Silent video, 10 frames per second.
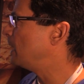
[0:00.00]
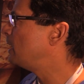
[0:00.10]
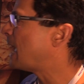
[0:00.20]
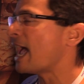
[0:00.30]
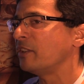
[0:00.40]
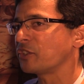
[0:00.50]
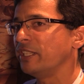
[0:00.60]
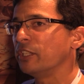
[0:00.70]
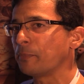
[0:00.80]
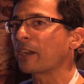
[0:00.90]
enhance
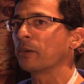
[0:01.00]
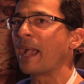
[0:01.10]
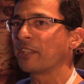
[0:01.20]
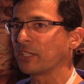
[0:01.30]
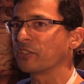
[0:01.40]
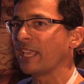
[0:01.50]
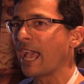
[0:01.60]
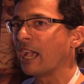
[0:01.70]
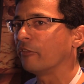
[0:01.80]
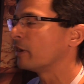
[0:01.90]
the spectrum assets they
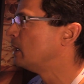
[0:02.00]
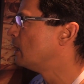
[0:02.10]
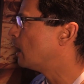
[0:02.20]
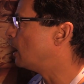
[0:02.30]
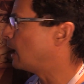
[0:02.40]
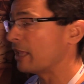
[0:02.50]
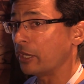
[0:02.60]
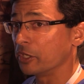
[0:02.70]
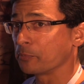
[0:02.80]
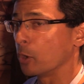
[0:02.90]
have uh, at
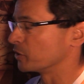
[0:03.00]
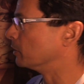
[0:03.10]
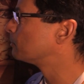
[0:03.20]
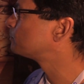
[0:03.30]
their disposal.